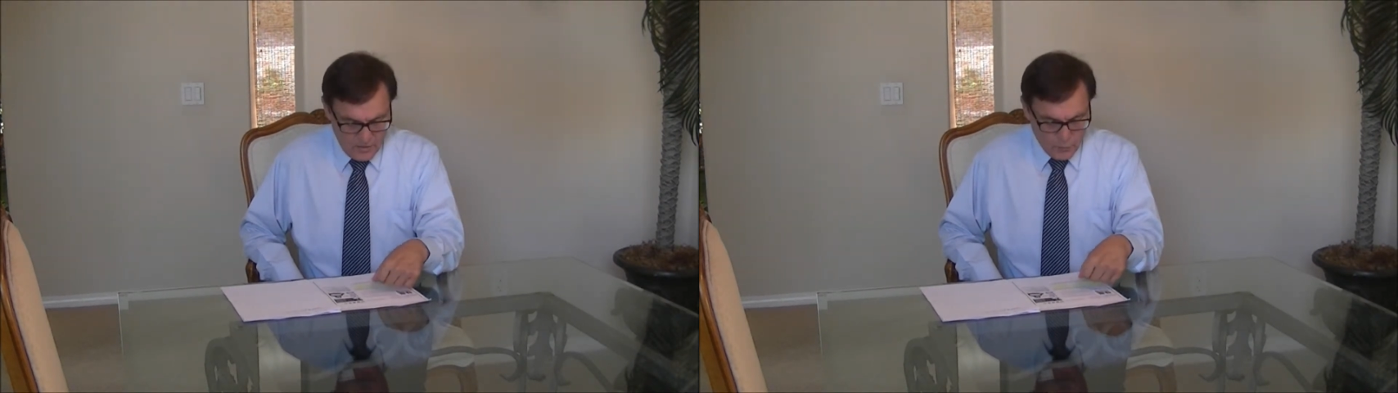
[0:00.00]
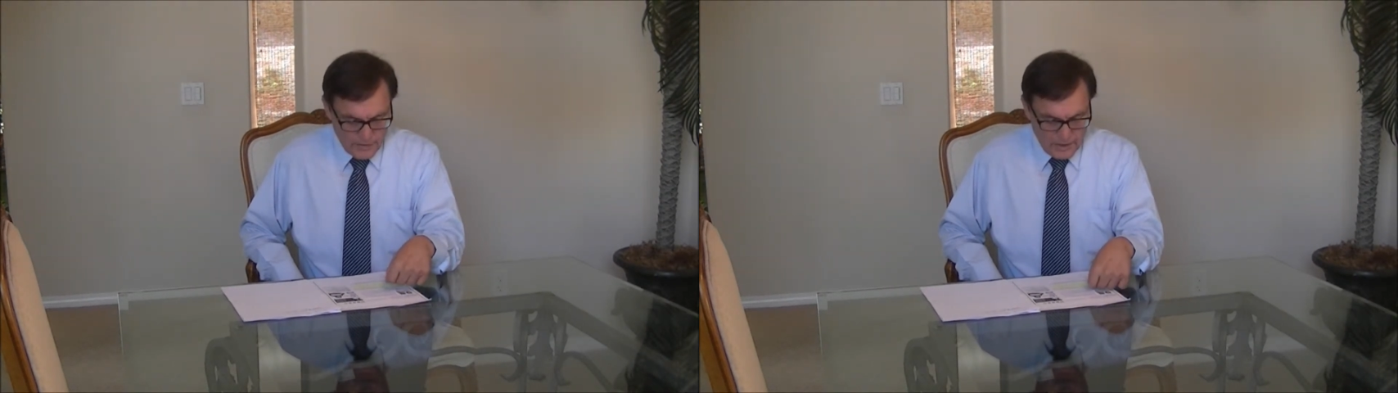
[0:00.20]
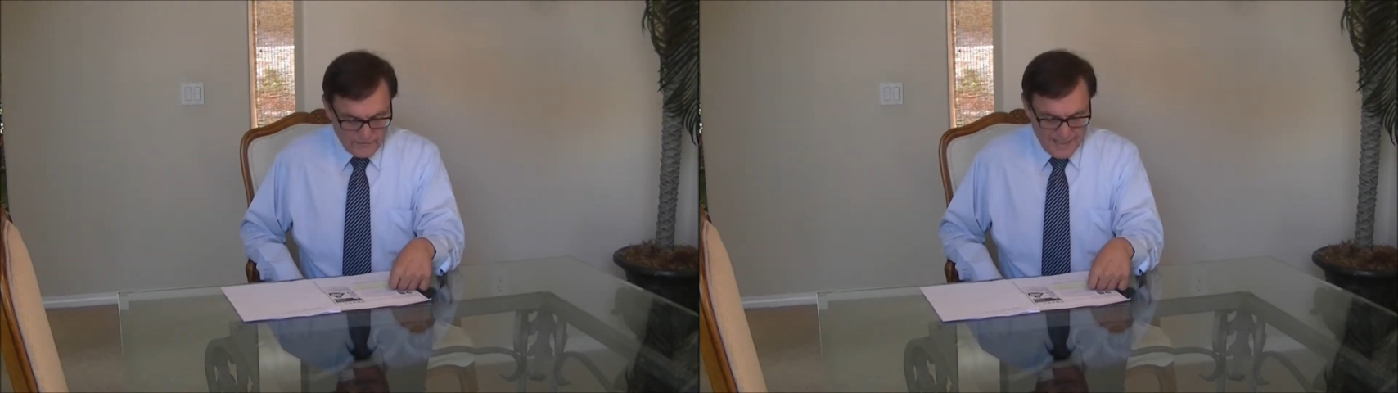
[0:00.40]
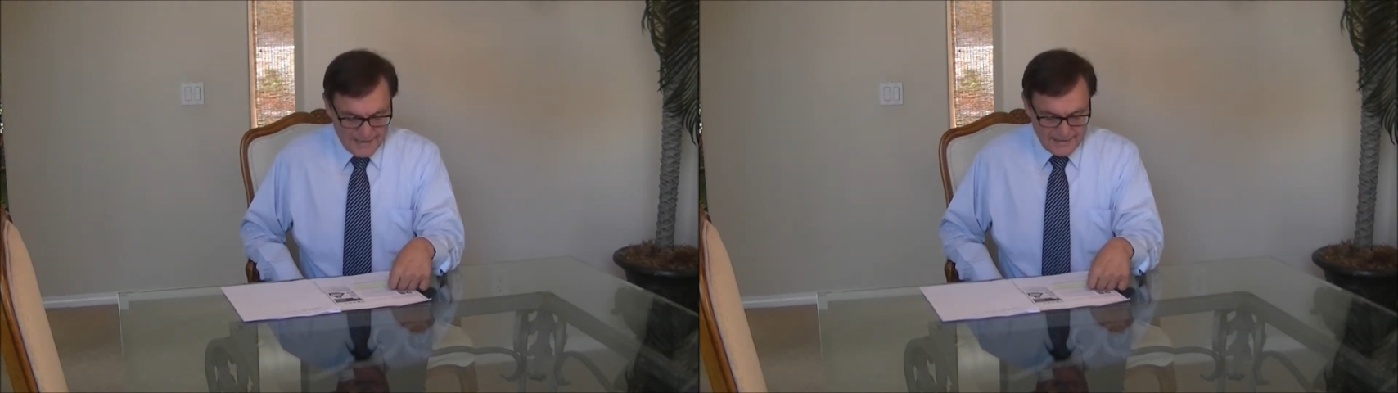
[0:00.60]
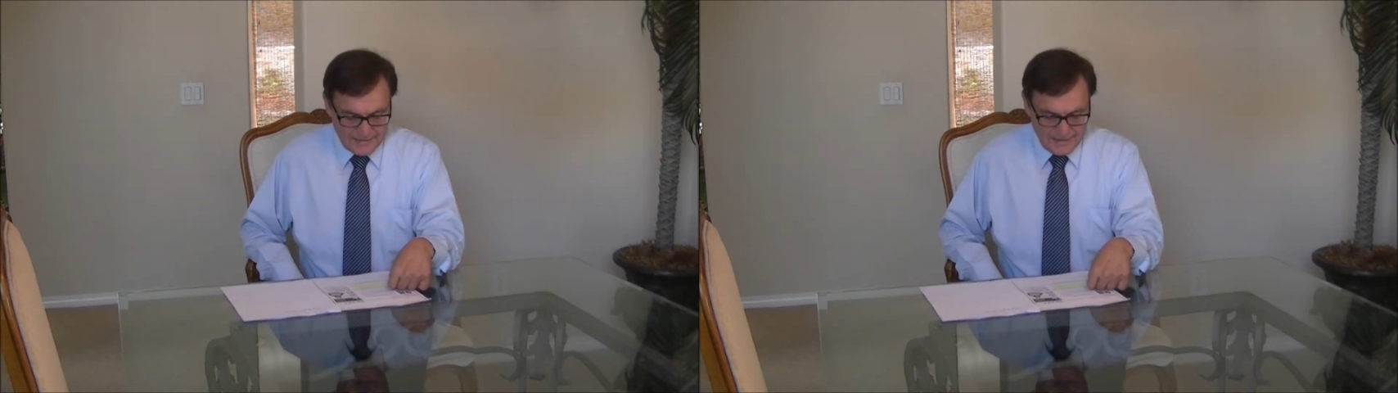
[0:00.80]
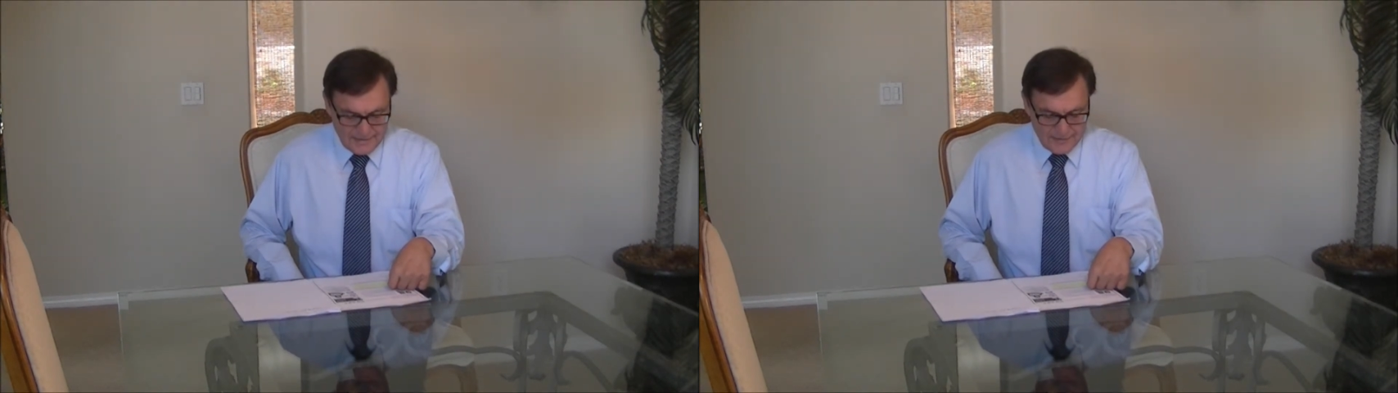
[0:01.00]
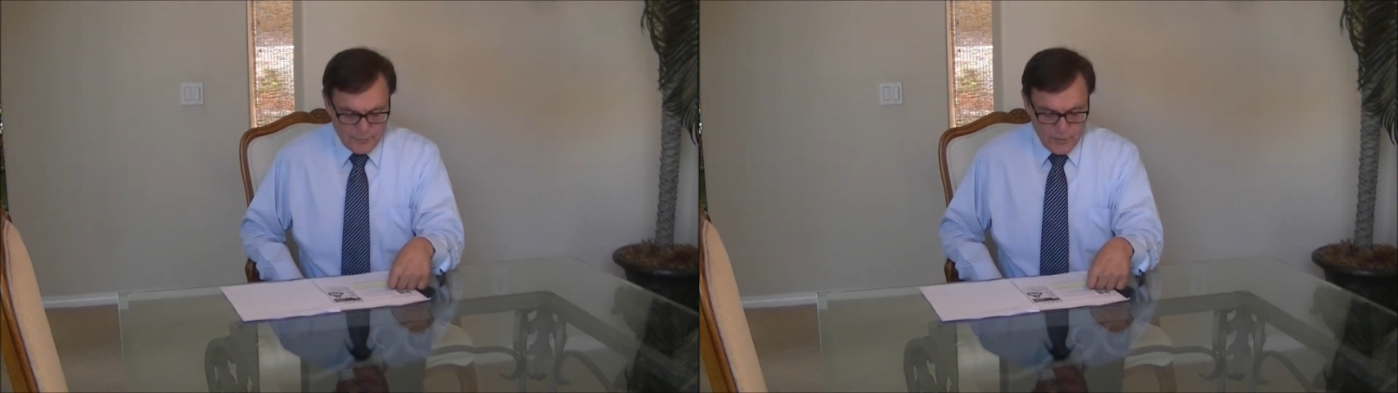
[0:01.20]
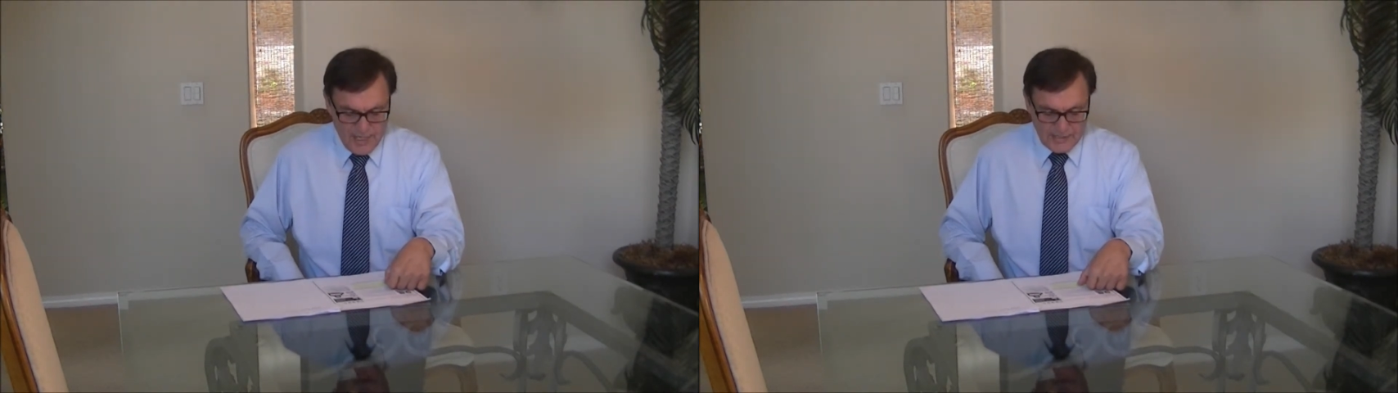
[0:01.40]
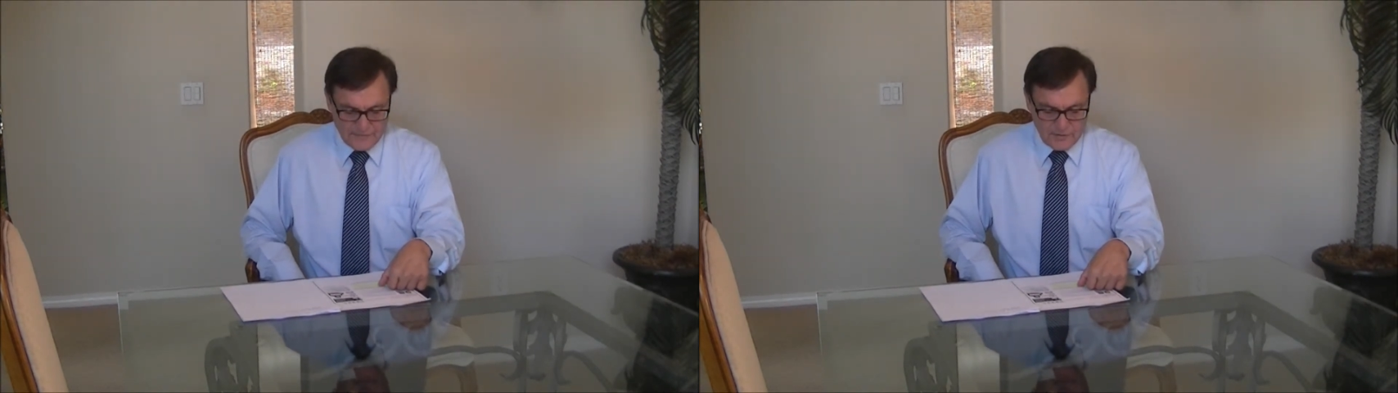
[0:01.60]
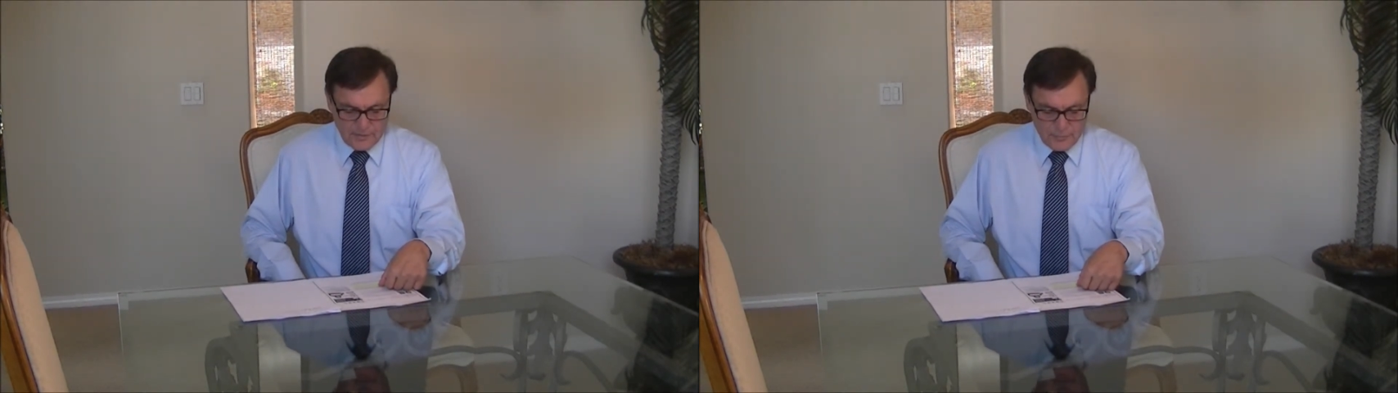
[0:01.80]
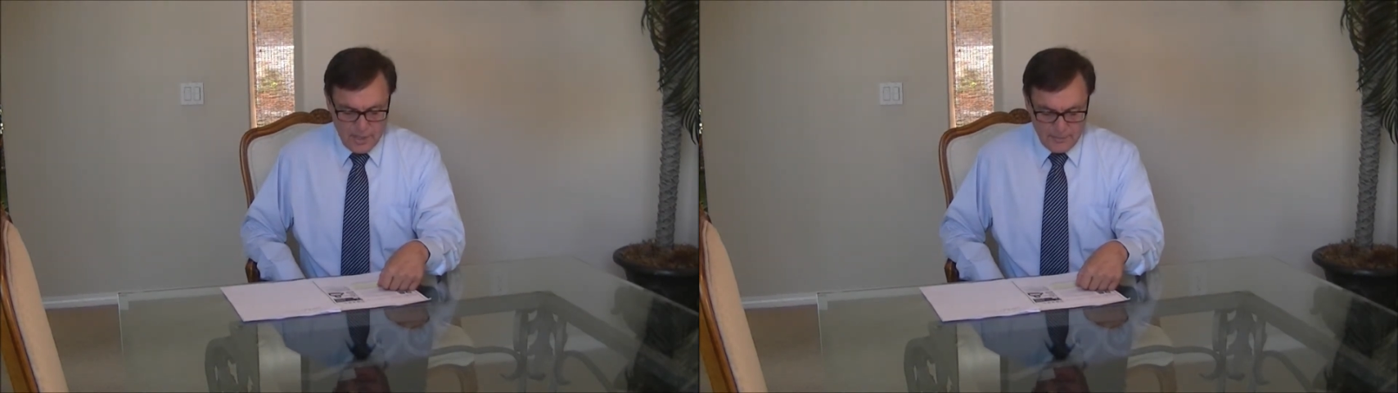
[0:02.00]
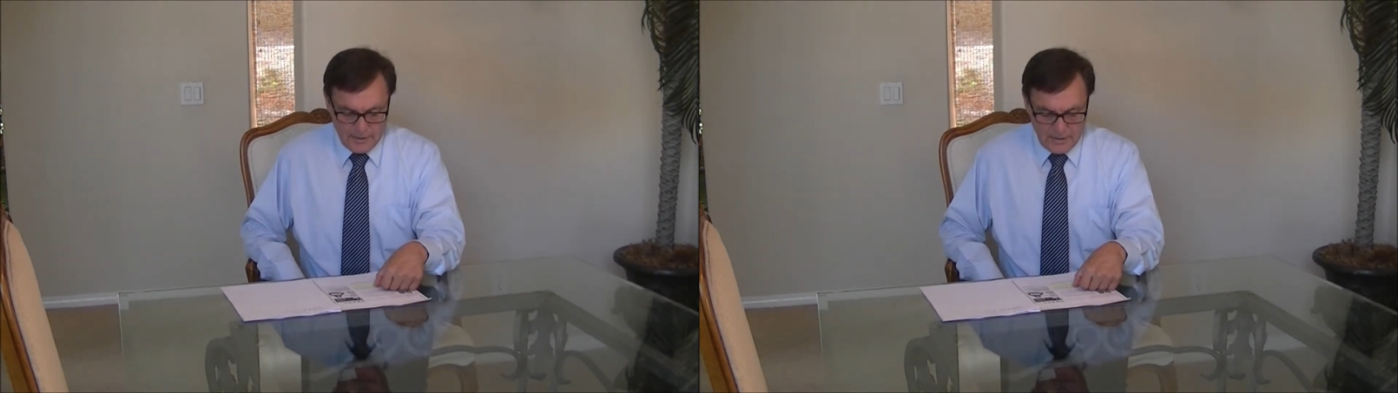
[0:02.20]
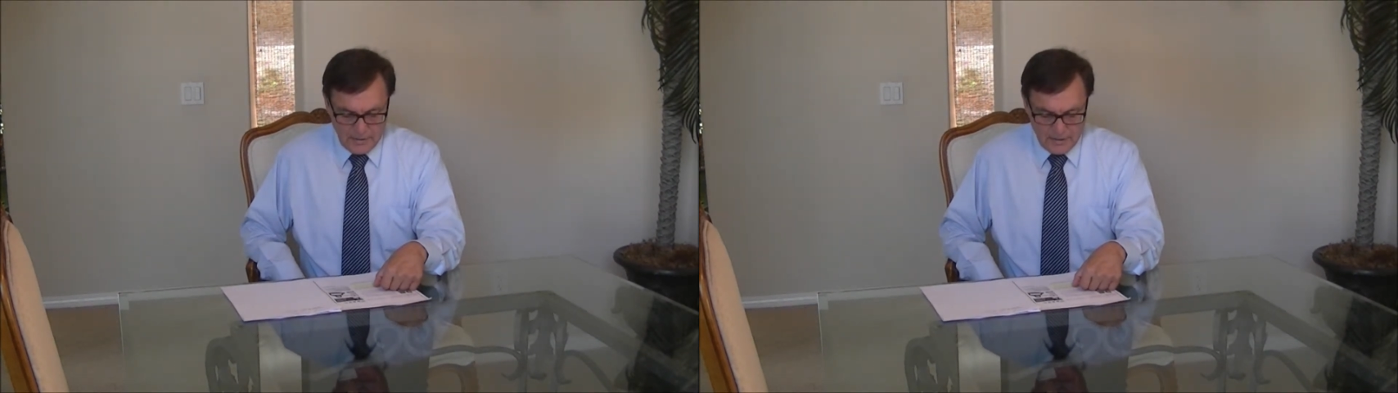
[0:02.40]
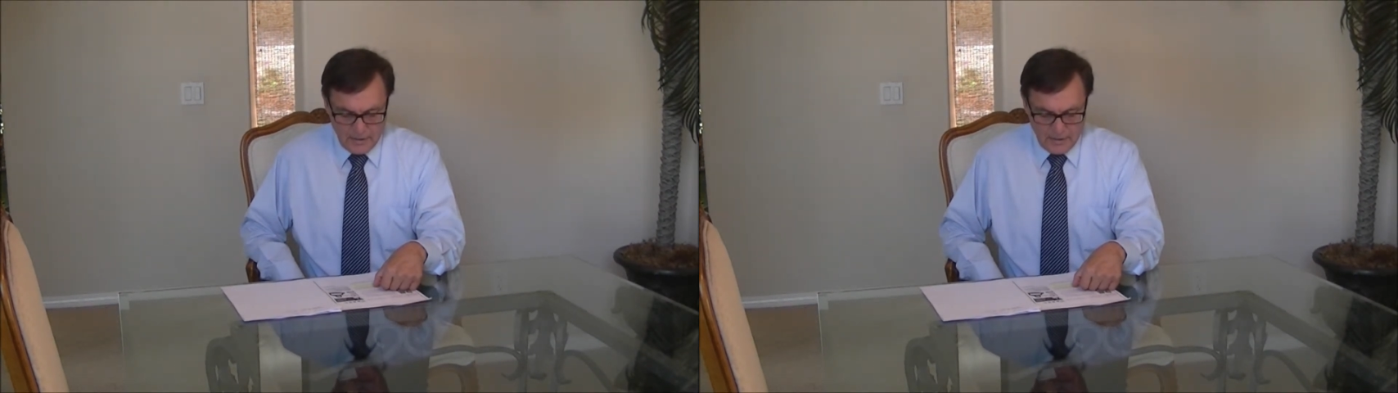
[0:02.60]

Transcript: without vacancies, the price for the property